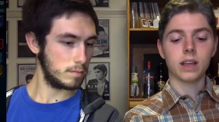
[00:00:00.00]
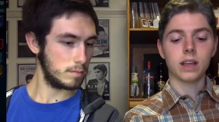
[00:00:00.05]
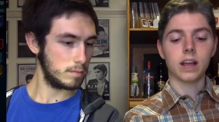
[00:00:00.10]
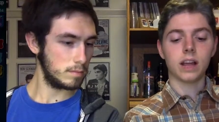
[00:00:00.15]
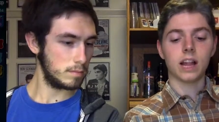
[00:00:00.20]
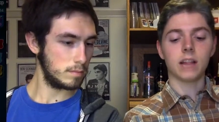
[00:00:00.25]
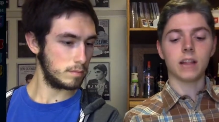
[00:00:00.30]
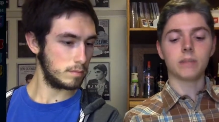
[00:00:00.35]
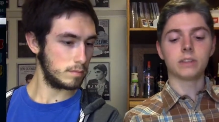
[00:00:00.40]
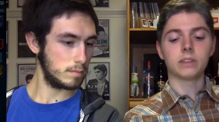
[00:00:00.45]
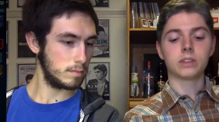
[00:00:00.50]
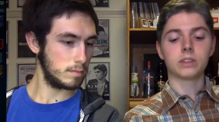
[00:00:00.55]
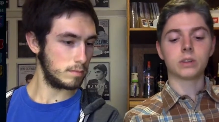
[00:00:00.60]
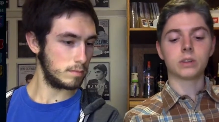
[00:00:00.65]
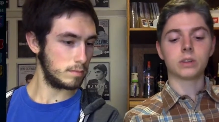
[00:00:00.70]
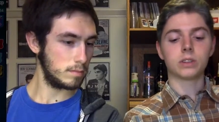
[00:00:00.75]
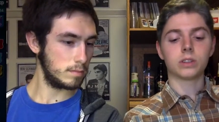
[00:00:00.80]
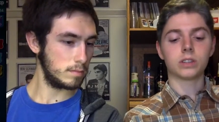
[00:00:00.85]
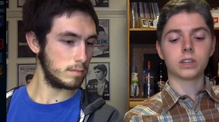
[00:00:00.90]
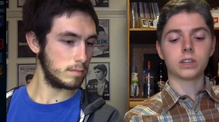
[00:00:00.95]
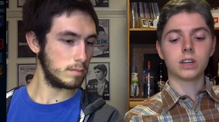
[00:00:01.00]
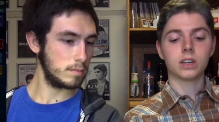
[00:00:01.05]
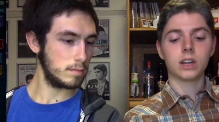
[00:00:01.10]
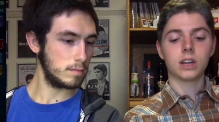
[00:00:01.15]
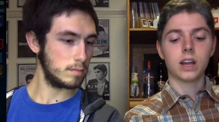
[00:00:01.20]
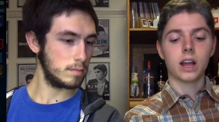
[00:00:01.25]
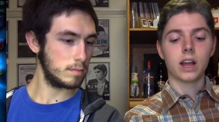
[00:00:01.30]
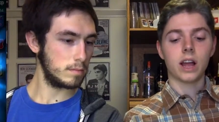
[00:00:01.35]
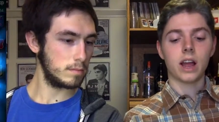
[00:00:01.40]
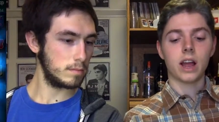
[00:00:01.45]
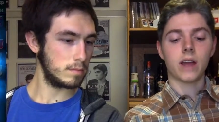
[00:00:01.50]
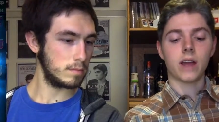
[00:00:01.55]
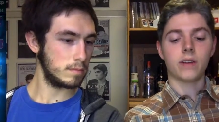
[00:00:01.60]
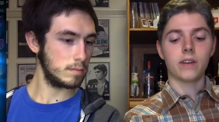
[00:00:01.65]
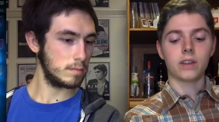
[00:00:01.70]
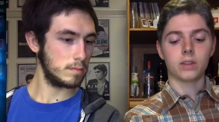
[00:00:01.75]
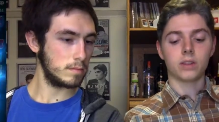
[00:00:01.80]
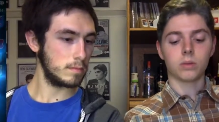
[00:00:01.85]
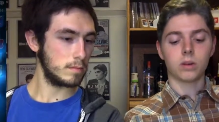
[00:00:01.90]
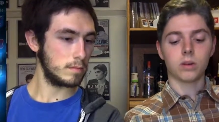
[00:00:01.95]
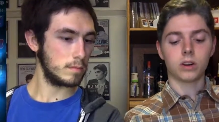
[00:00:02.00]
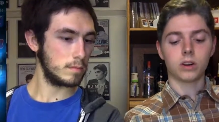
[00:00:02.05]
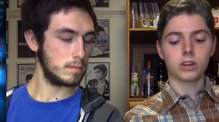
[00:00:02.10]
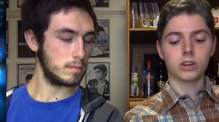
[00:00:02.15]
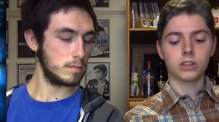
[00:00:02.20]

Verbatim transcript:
Speaker 1: Element Soldier, Eria the Water